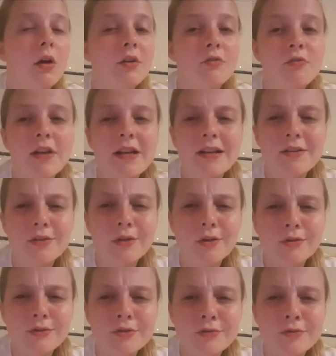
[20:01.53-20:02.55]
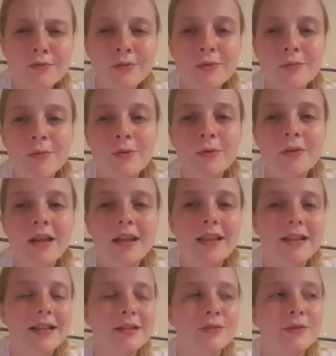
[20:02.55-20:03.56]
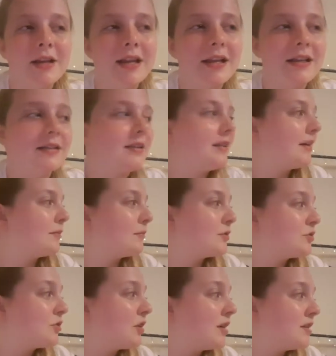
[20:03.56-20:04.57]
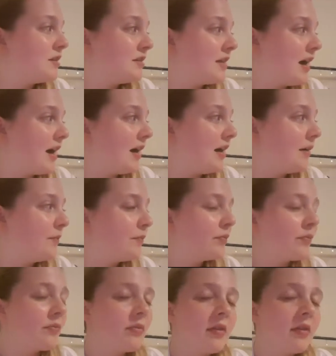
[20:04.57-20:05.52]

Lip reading: one readathon to rule them all. I think that's what it is. I think I'm going to try and do that.